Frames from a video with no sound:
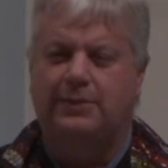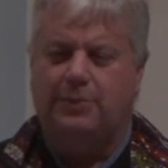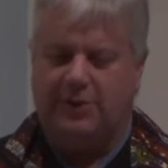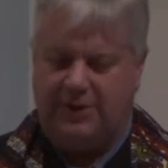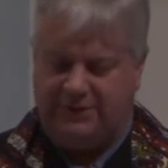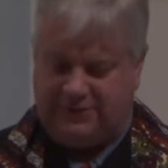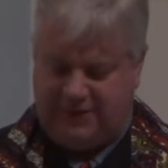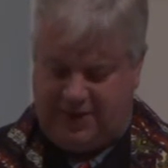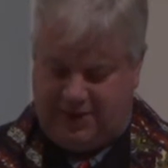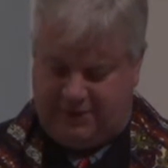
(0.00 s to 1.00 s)
But
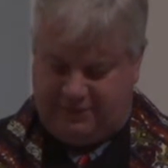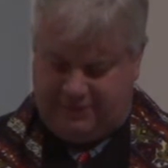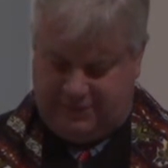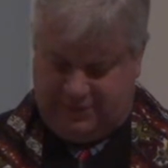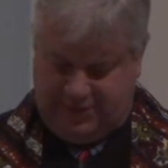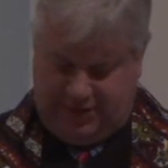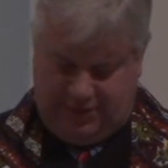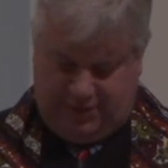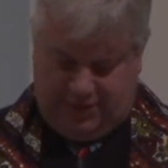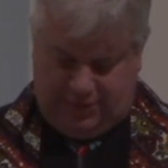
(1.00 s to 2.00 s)
instead of
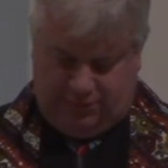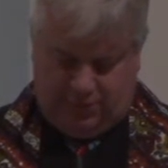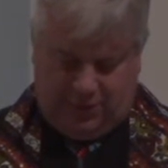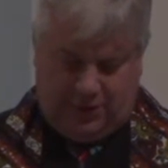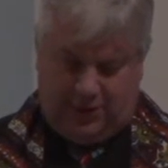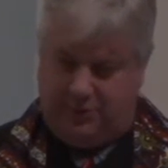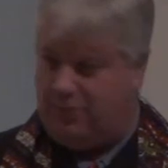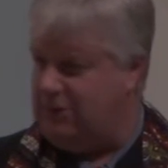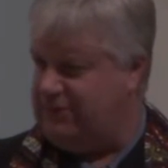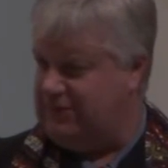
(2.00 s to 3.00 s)
hearing the raw
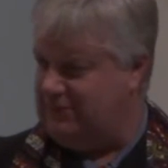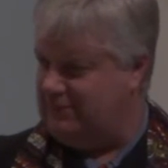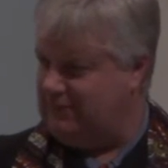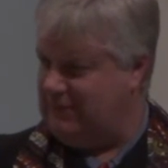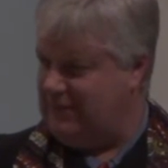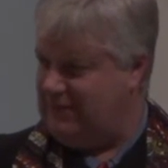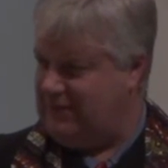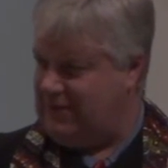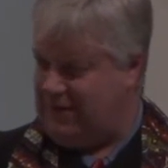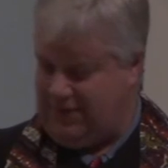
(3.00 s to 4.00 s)
emotion
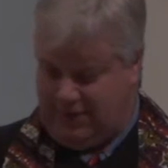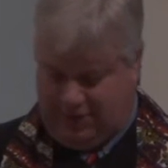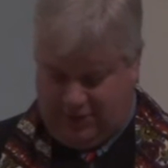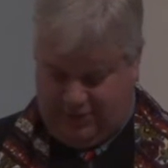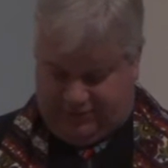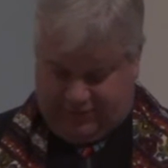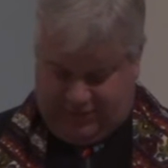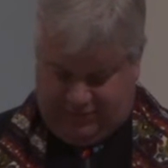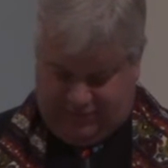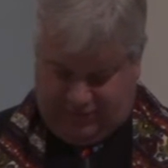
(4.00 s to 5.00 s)
in the younger
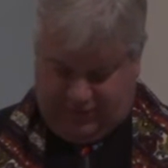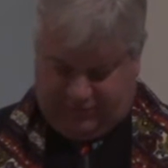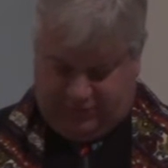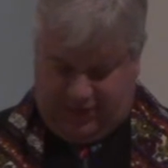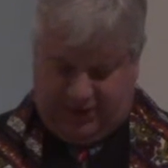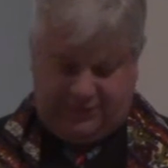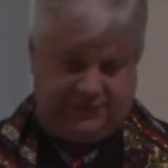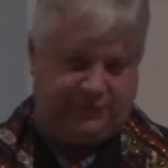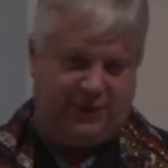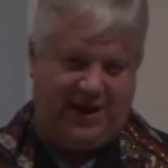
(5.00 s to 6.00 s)
son's voice, we get
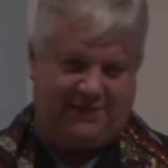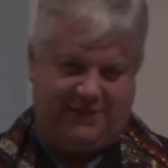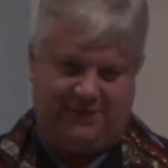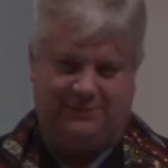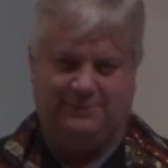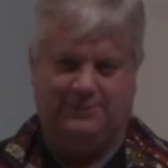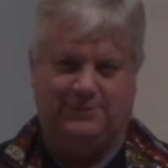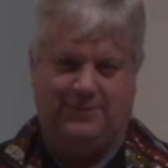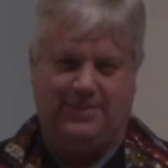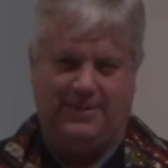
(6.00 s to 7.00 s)
distracted
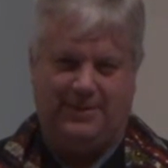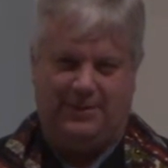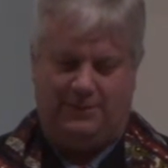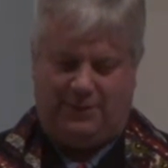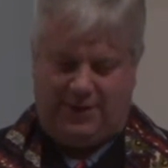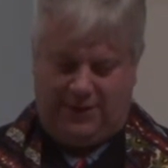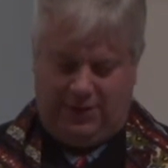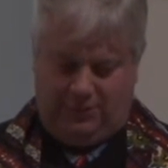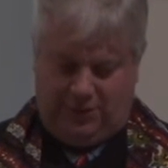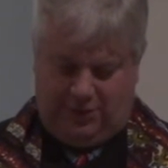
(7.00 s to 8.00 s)
by
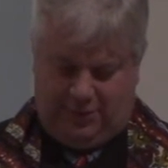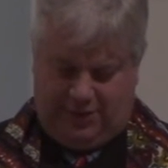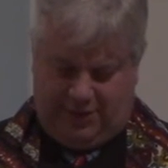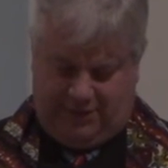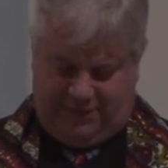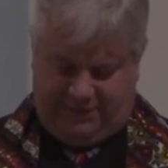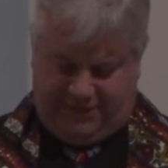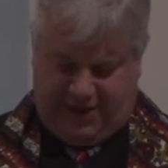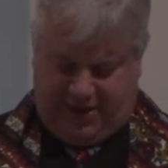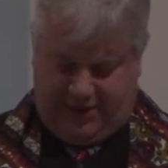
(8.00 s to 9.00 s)
the aroma of the
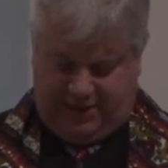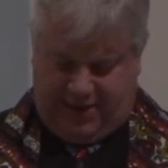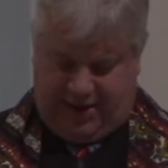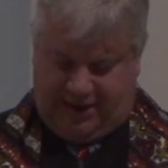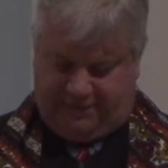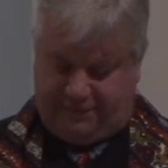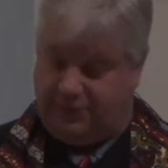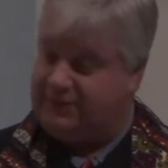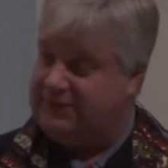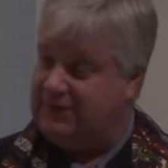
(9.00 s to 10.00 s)
fatted calf
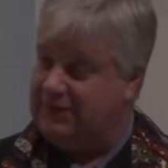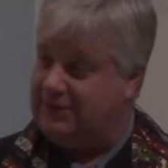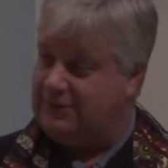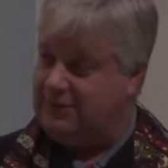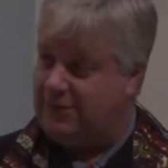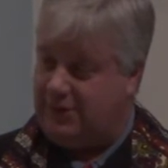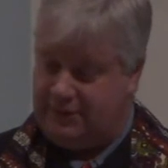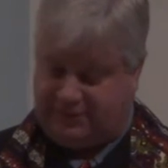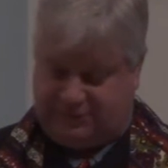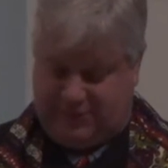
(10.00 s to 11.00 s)
roasting on
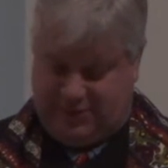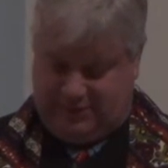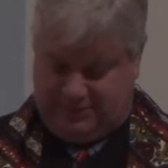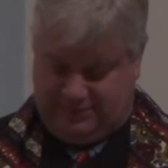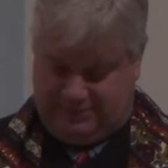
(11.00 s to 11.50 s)
the spit